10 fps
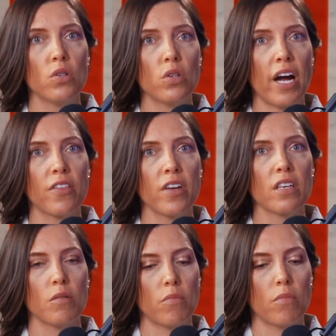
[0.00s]
I think
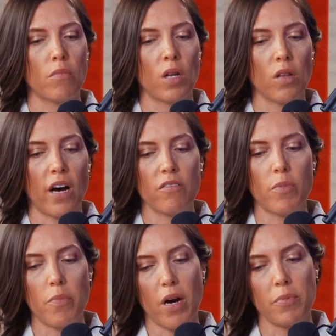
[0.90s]
that a lot of my
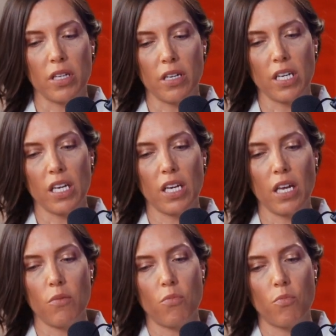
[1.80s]
popularity
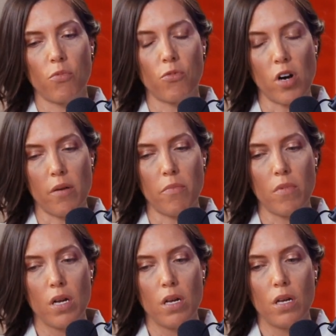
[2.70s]
came from
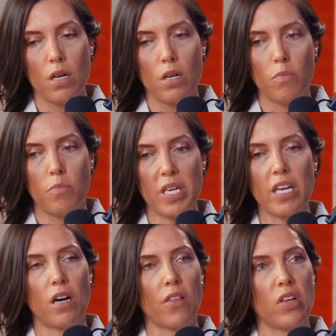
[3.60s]

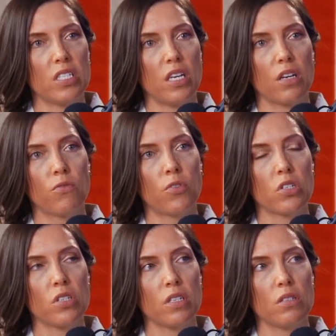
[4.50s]
being authentic
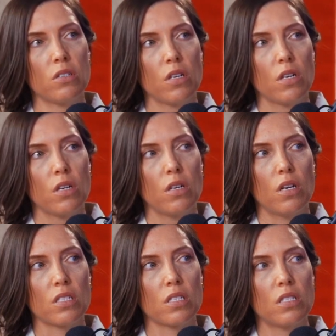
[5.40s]
versus
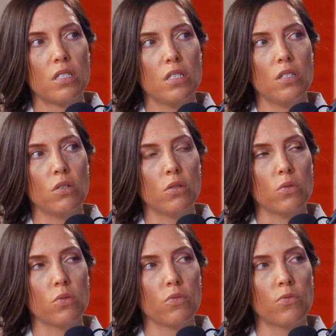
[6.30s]
a
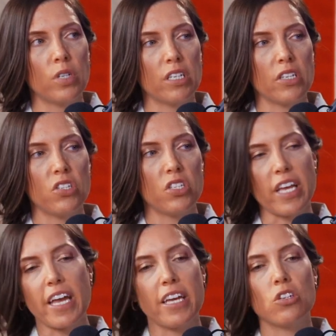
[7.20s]
very
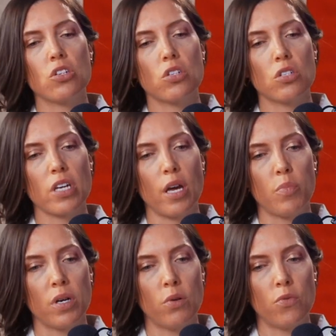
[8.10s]
staged type
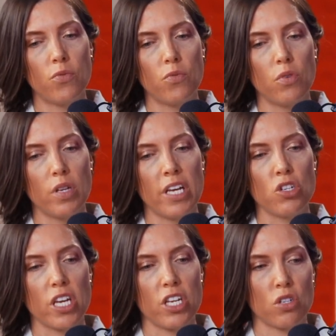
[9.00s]
of
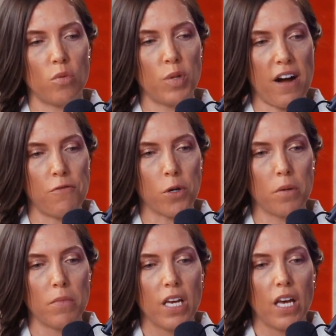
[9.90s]
educational platform.
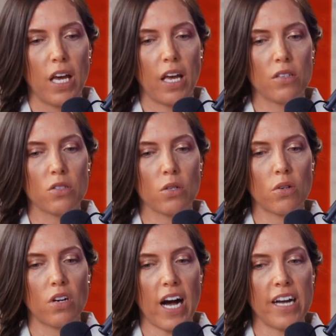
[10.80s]
And
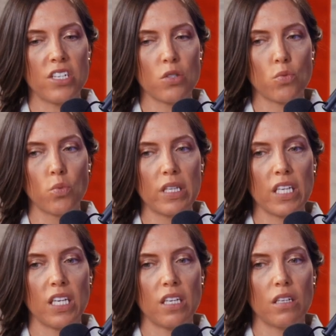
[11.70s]
so I just
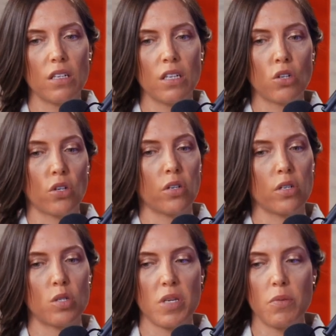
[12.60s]
really
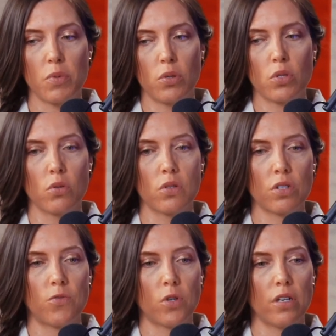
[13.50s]
encourage people to look
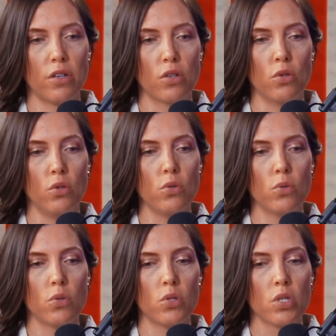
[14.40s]
for
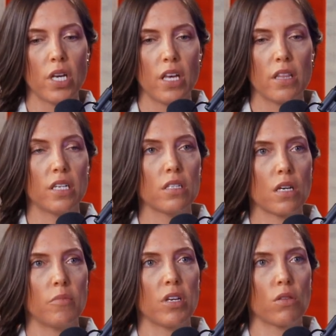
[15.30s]
news that is
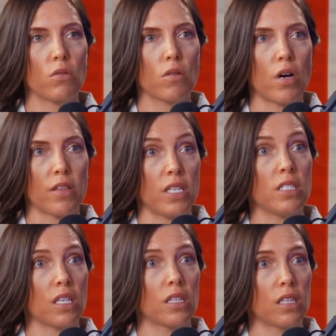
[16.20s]
coming
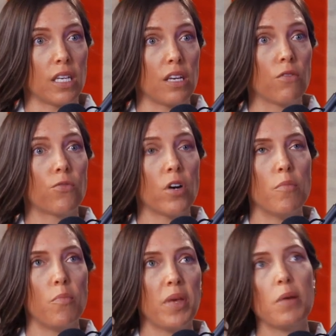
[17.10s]
authentically
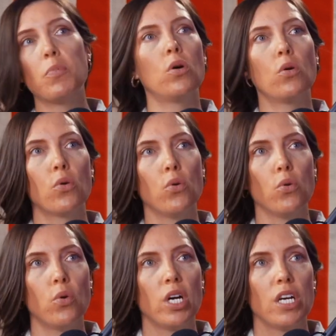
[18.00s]
from people
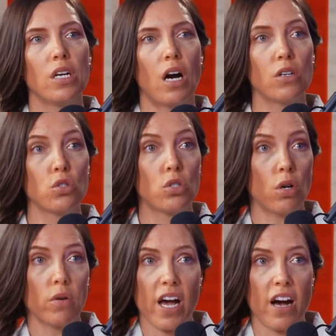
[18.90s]
who
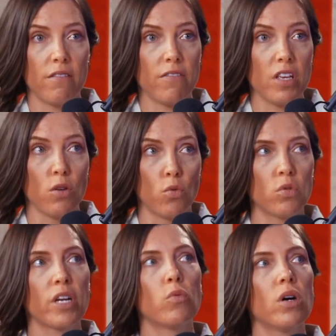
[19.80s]
don't have
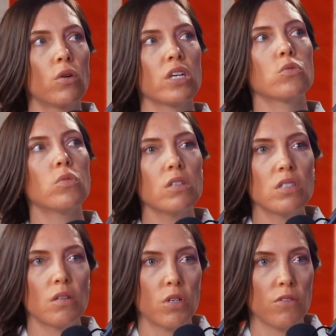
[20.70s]
so what is
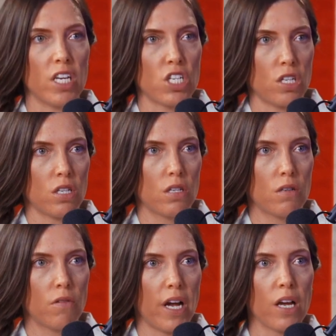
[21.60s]
their motivation,
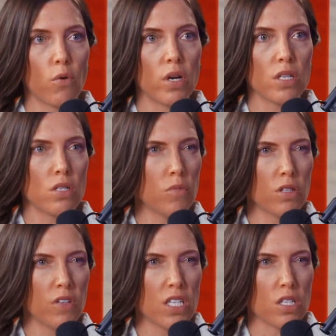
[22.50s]
right? What is your
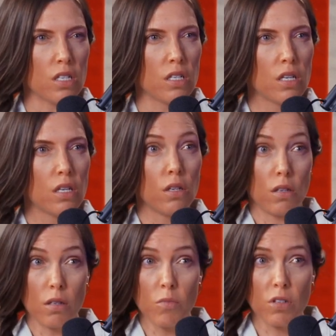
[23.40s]
motivation?
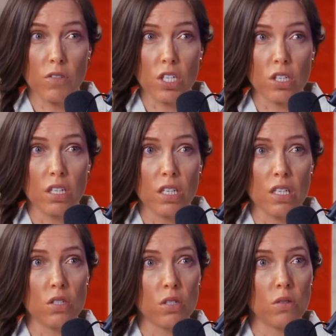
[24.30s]
Your motivation
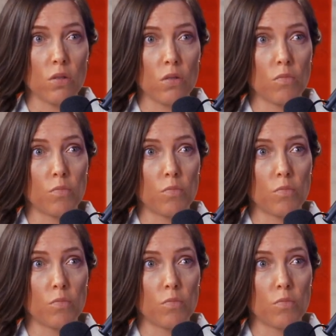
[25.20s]
is to